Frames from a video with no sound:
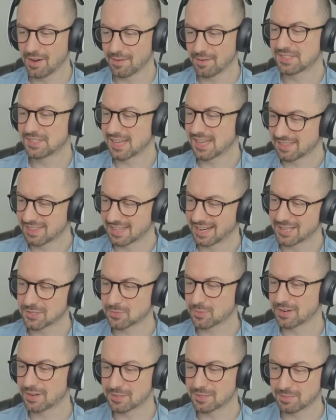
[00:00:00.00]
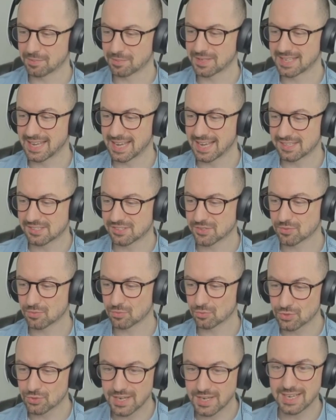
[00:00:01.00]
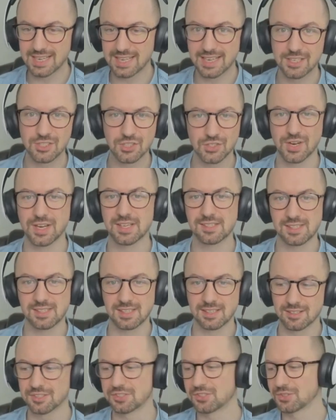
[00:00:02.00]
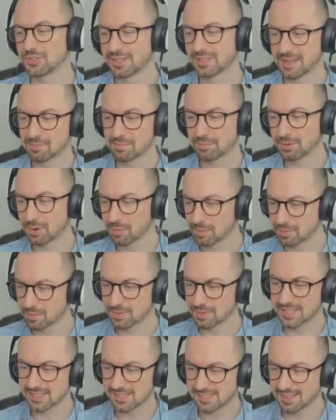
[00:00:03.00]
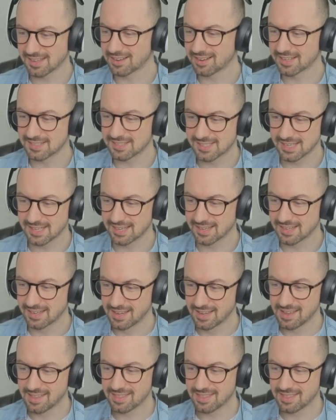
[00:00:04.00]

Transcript: obviously i think that's where it probably gets really interesting because you're then probably starting to